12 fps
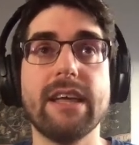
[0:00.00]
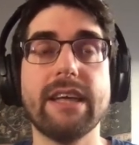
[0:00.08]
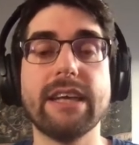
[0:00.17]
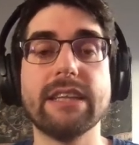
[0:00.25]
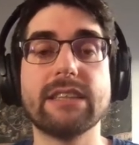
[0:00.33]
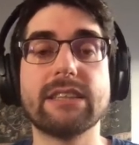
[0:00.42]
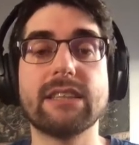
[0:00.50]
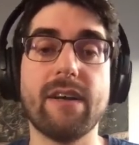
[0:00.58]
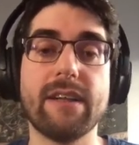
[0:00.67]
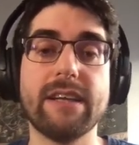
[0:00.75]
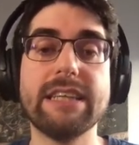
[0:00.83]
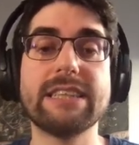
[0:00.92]
It's
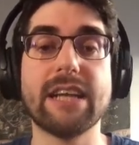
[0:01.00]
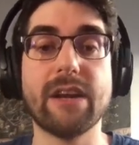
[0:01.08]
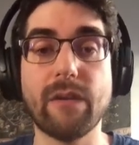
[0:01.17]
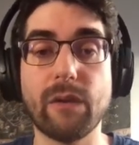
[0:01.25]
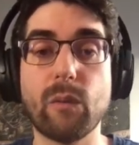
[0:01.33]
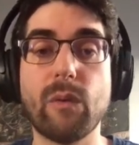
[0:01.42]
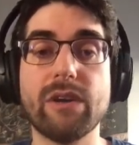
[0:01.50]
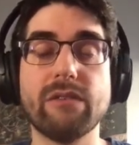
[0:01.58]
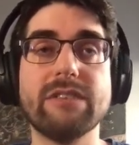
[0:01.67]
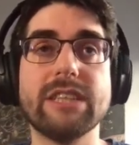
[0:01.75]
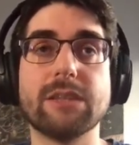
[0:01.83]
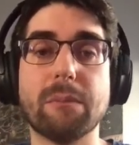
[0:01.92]
another one of
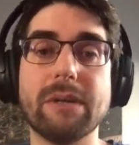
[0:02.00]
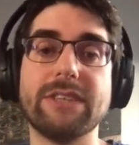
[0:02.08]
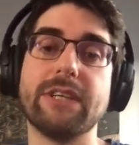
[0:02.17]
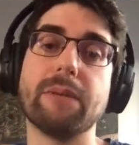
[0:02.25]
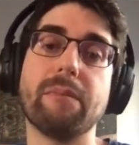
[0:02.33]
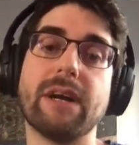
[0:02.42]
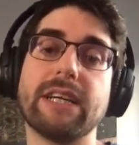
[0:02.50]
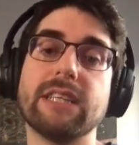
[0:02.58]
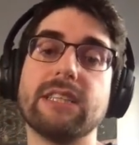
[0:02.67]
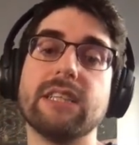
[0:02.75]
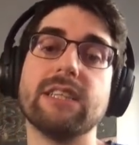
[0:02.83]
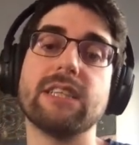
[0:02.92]
these metric backends
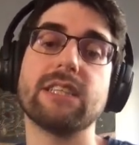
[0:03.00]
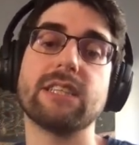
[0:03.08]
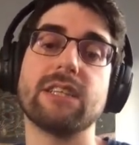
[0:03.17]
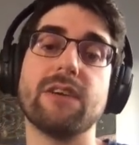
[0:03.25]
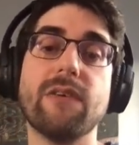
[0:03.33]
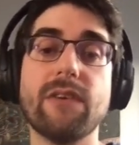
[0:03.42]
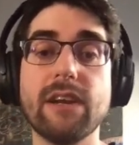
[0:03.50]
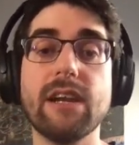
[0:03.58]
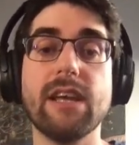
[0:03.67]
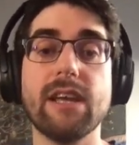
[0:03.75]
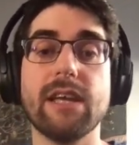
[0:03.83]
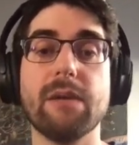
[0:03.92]
that's
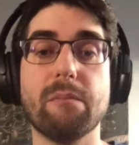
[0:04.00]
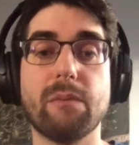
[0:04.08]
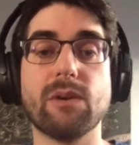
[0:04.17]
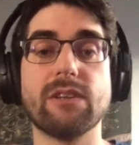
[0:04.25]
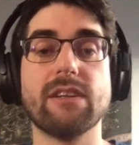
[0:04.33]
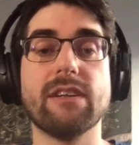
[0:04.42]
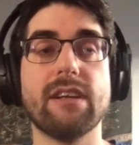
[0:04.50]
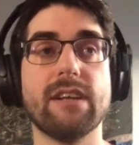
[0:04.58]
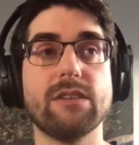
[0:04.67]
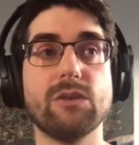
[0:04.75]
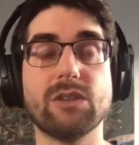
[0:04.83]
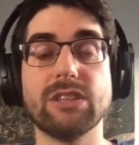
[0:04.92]
really important,
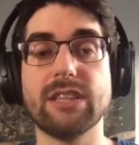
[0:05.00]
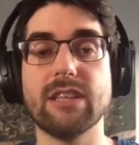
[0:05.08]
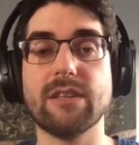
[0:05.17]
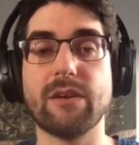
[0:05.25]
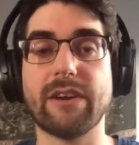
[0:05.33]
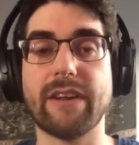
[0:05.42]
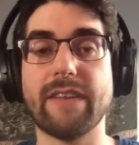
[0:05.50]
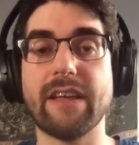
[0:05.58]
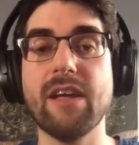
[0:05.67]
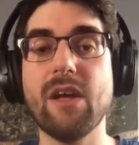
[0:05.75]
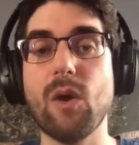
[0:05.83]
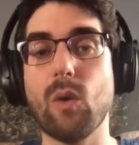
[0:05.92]
and you can see that already.
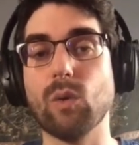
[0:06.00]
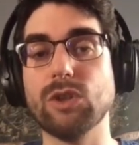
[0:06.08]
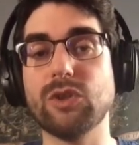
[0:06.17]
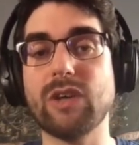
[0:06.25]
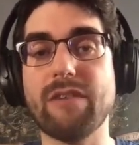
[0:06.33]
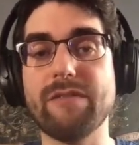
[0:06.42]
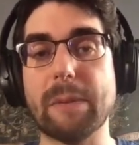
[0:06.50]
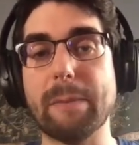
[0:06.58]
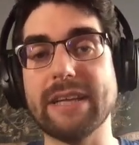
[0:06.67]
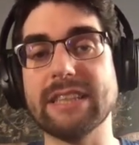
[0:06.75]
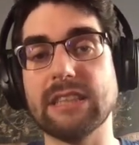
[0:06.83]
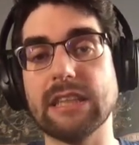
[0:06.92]
Once you have the
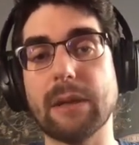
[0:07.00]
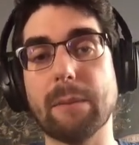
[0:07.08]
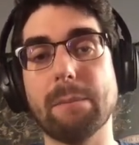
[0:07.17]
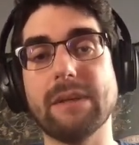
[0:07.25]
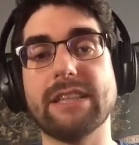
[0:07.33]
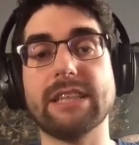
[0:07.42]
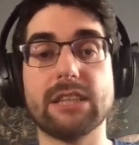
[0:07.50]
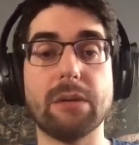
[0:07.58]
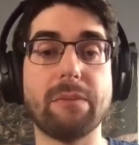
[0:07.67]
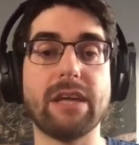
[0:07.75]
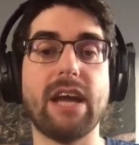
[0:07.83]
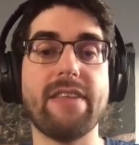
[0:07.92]
basic metrics
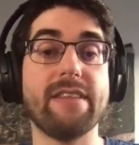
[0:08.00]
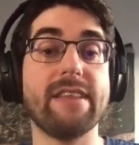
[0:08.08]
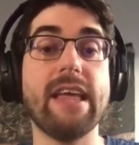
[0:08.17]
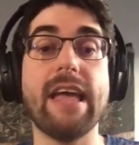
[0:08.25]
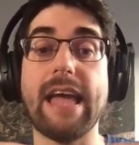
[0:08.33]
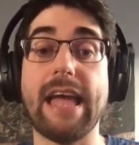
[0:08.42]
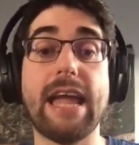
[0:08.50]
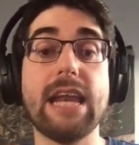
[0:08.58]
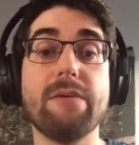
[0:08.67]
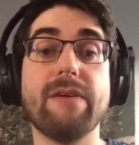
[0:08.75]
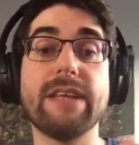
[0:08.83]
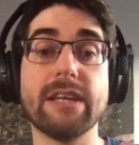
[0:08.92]
API, then
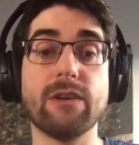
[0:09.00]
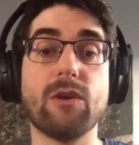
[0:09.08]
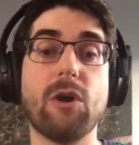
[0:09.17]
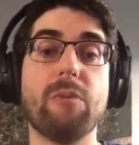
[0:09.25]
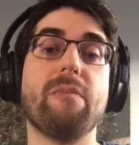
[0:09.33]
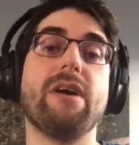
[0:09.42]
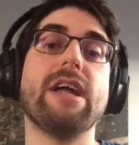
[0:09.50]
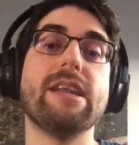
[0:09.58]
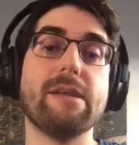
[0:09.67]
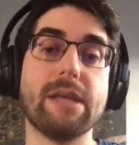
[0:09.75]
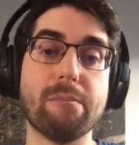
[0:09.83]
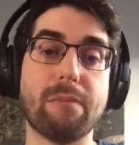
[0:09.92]
anybody can come and
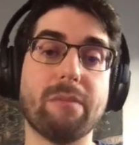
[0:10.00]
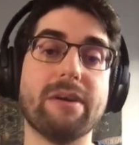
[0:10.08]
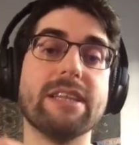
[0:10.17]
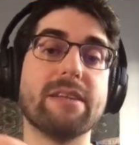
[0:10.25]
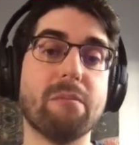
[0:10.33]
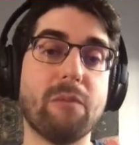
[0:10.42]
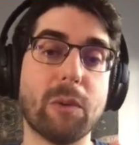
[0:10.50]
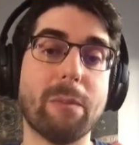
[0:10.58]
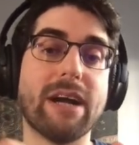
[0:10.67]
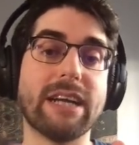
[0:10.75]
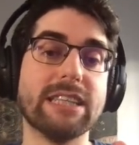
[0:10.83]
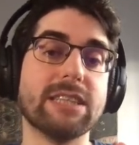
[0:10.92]
implement more
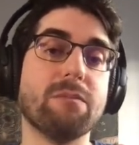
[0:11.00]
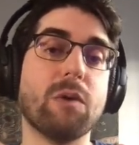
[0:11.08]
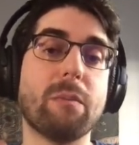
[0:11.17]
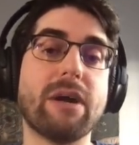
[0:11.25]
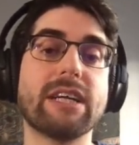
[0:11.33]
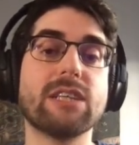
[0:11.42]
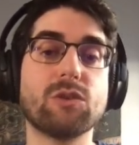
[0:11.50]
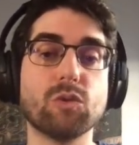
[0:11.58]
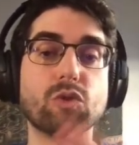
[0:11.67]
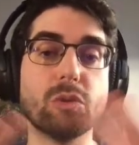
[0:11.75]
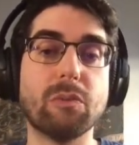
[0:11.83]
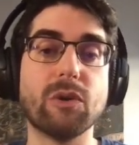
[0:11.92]
backends and more backends to
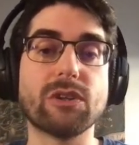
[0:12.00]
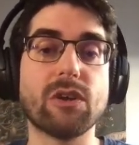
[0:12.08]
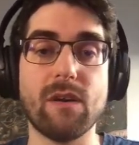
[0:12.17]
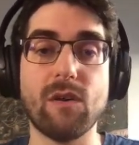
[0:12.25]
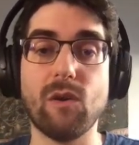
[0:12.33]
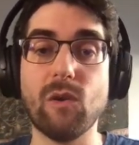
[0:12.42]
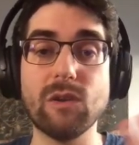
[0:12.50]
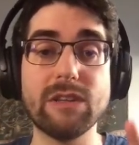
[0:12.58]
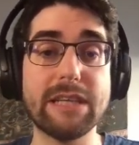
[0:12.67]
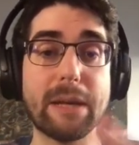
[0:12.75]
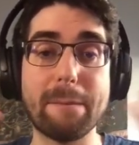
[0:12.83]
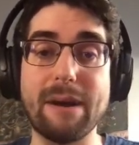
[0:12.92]
support all
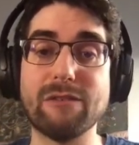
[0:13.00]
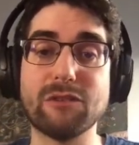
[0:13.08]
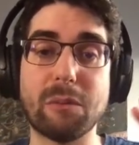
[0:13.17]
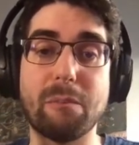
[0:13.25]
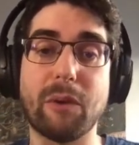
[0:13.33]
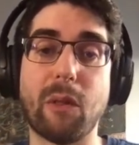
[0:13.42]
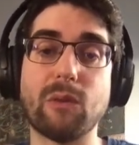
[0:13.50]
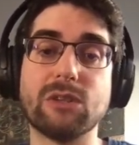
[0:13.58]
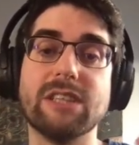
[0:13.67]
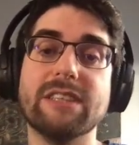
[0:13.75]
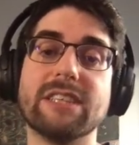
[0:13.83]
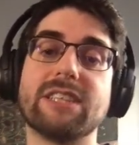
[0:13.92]
the amount of products
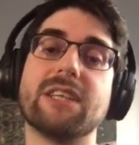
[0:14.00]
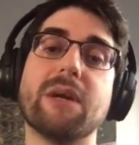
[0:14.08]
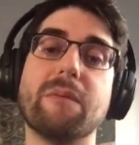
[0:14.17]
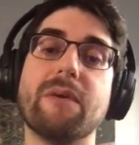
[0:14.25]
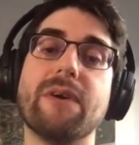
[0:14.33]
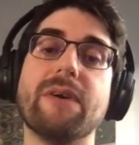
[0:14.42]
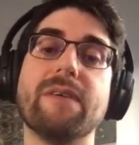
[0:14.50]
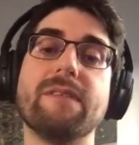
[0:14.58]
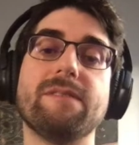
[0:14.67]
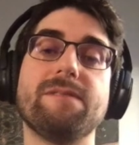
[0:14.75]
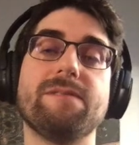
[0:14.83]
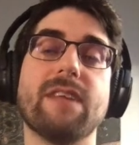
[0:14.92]
that the server
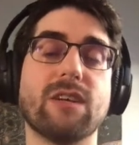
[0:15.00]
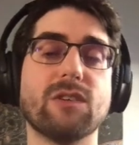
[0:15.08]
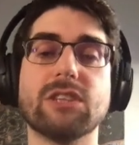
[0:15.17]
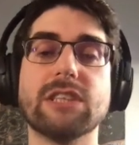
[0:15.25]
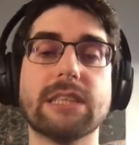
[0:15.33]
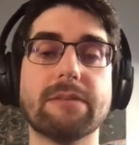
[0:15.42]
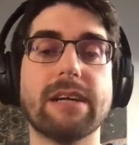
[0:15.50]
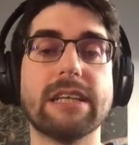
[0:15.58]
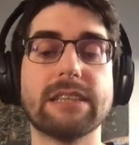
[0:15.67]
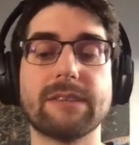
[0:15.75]
ecosystem has.